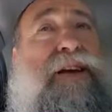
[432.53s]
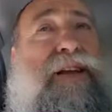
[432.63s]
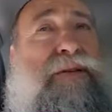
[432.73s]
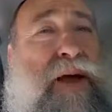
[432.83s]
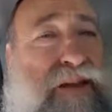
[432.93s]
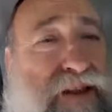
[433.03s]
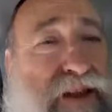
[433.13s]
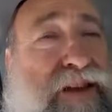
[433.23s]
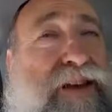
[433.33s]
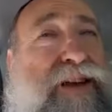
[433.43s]
in
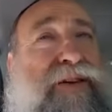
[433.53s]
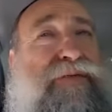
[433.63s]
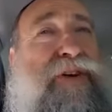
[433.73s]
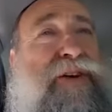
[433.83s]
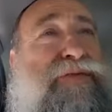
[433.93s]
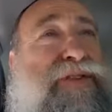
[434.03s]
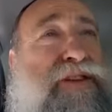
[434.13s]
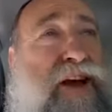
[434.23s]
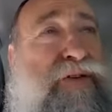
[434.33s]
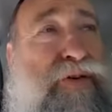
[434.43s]
Manly, in front of the
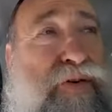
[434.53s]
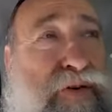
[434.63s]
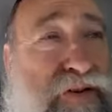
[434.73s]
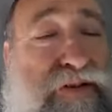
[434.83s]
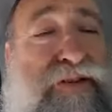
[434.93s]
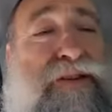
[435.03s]
town hall.